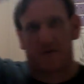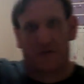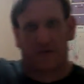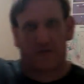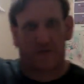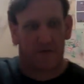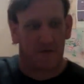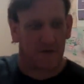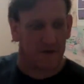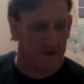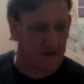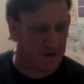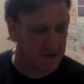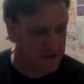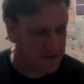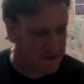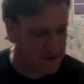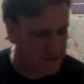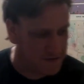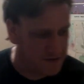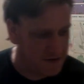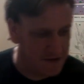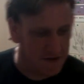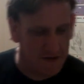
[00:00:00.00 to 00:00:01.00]
the screen, you
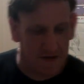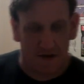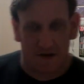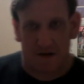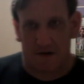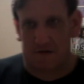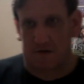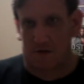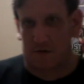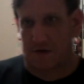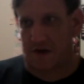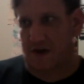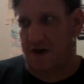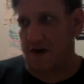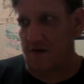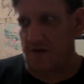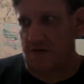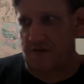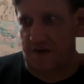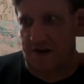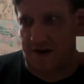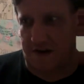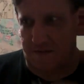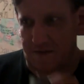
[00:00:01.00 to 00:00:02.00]
know? A little
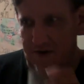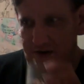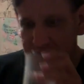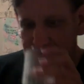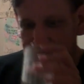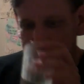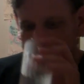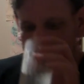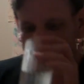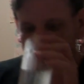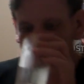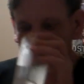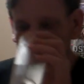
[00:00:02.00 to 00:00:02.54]
kiss animation.